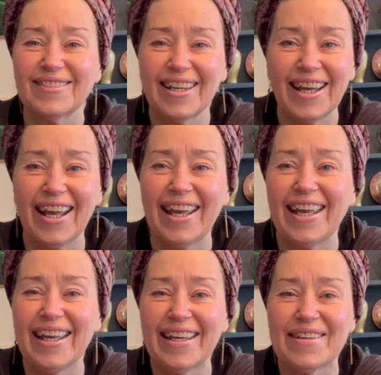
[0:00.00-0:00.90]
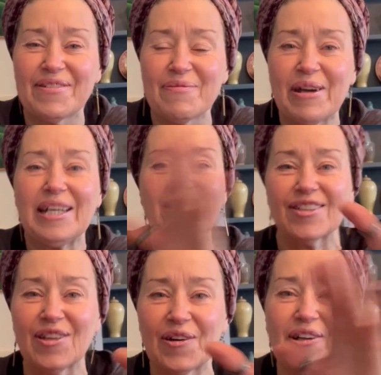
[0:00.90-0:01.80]
Hey everybody,
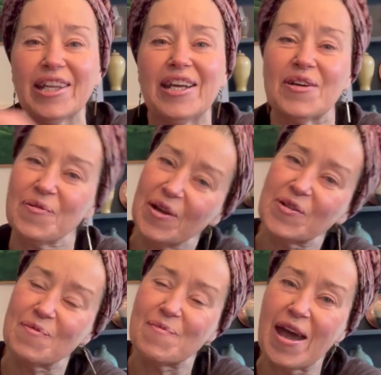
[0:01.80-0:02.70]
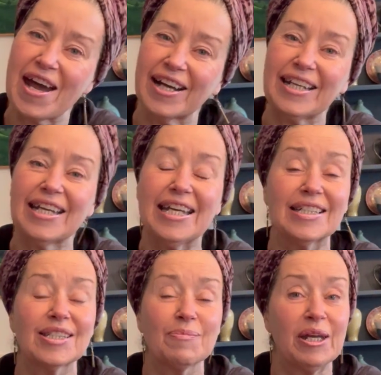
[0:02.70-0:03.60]
it's Laurel here. Welcome back.
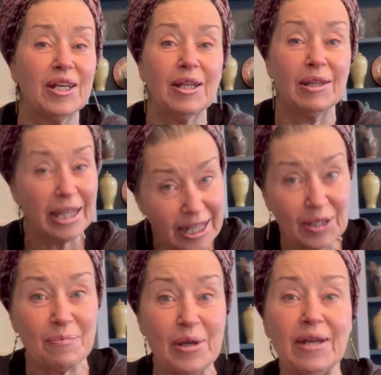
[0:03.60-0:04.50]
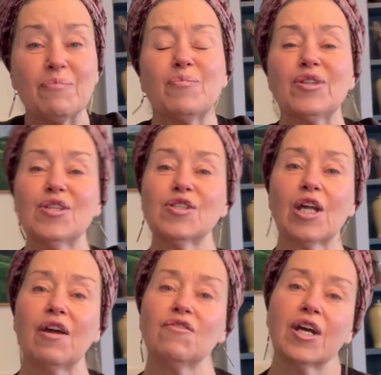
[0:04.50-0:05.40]
It's been a little bit since
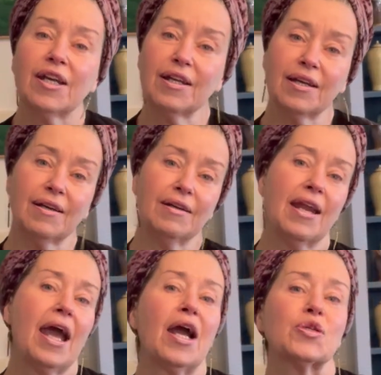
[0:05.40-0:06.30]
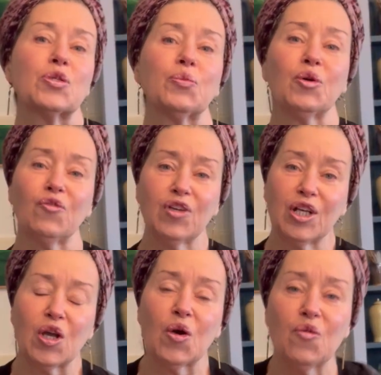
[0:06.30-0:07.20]
I've done an actual
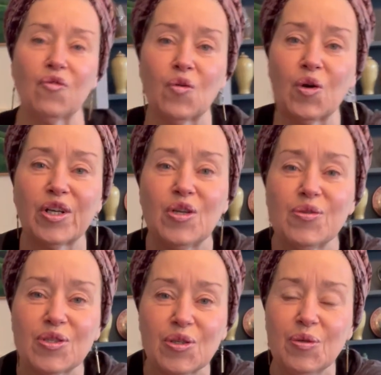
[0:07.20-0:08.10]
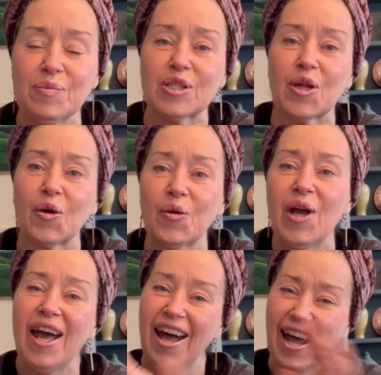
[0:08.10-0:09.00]
video for YouTube, so
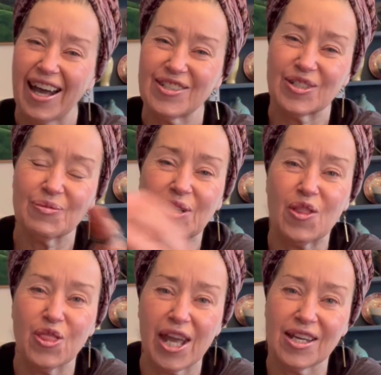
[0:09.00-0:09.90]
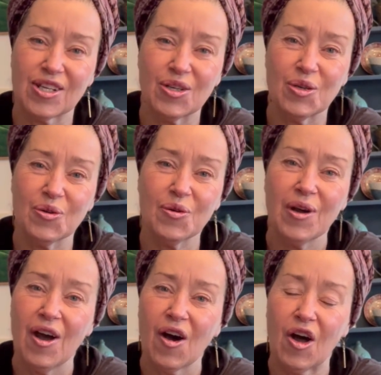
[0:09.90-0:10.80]
I just want to thank you
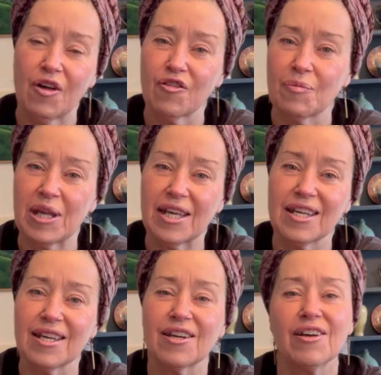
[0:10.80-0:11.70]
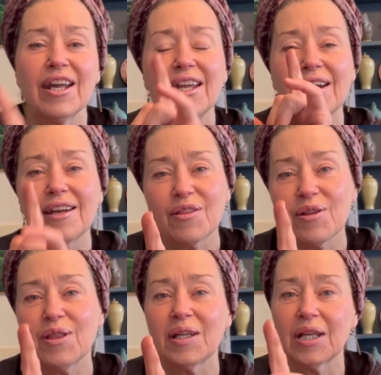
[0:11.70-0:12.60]
all for being here. And another
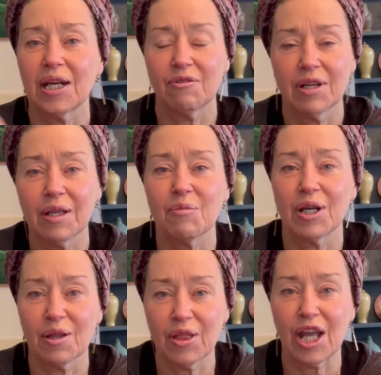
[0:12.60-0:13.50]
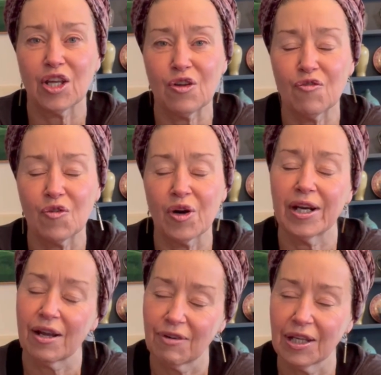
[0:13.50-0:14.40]
thing that I really want to thank you for,
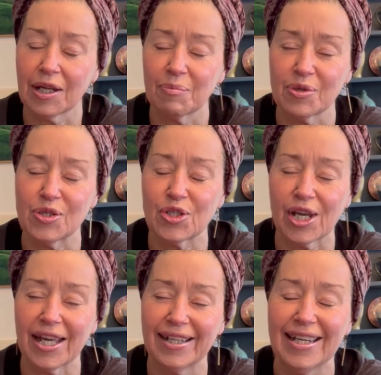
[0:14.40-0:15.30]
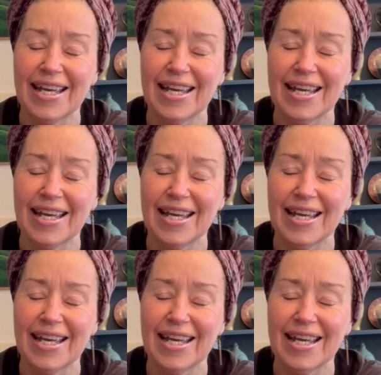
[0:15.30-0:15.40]
and I really appreciate,